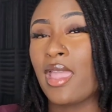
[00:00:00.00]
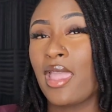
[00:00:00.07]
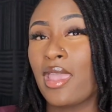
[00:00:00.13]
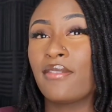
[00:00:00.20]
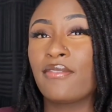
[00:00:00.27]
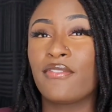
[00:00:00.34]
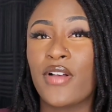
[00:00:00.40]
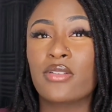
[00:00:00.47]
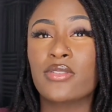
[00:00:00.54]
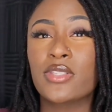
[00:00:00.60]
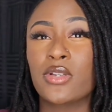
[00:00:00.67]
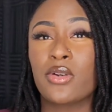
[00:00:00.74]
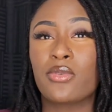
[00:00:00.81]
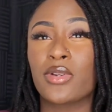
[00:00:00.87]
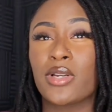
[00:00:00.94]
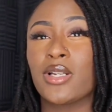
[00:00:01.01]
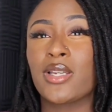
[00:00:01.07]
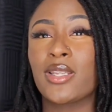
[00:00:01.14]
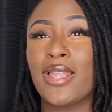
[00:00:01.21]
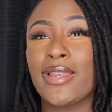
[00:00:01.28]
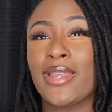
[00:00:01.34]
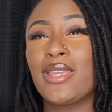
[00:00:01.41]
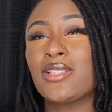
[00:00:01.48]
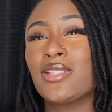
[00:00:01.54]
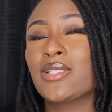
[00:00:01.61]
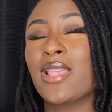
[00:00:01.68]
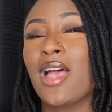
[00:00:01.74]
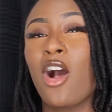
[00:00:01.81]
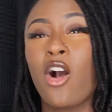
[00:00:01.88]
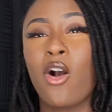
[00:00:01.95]
It felt so good. Like it
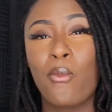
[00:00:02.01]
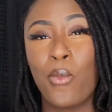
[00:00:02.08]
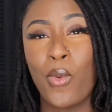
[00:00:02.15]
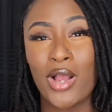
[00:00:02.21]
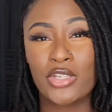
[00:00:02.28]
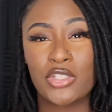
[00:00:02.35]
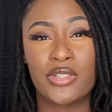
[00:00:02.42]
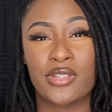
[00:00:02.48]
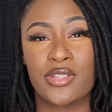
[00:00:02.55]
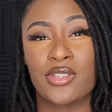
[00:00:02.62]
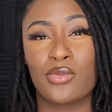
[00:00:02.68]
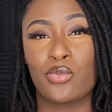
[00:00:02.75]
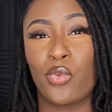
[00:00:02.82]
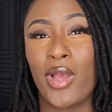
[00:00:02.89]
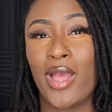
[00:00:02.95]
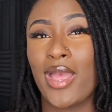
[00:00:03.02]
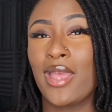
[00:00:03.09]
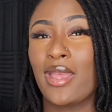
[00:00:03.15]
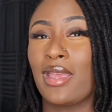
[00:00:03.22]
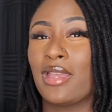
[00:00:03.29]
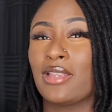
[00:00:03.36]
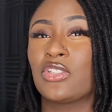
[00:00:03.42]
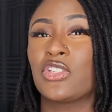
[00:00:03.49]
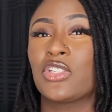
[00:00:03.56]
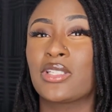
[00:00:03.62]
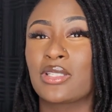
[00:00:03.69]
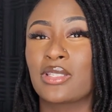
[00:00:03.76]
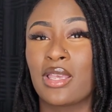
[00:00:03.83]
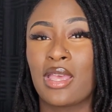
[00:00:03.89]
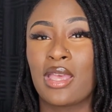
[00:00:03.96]
just helped wash the sweat and
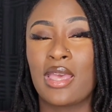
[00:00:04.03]
just,